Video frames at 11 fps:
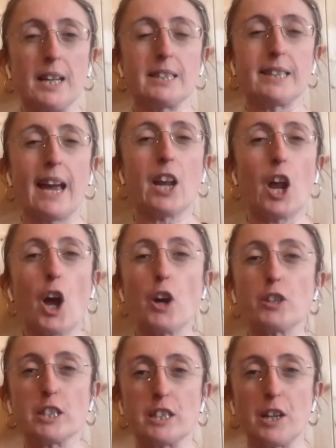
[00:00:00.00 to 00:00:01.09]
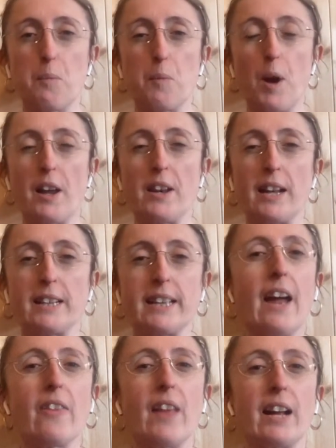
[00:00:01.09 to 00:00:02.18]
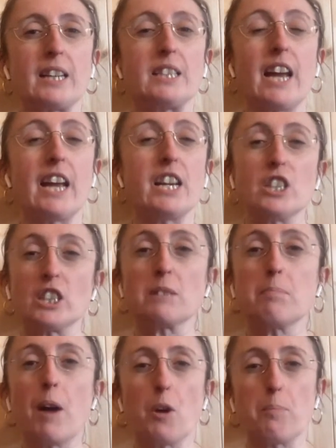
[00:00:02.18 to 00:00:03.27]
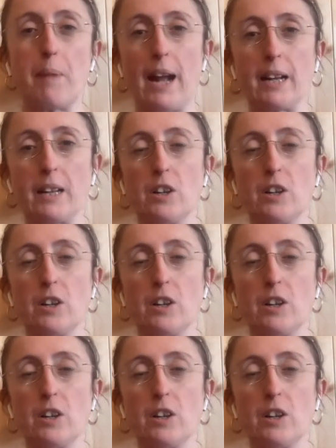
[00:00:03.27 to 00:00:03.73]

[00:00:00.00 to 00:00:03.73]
Saying hello to someone and getting that contagious smile back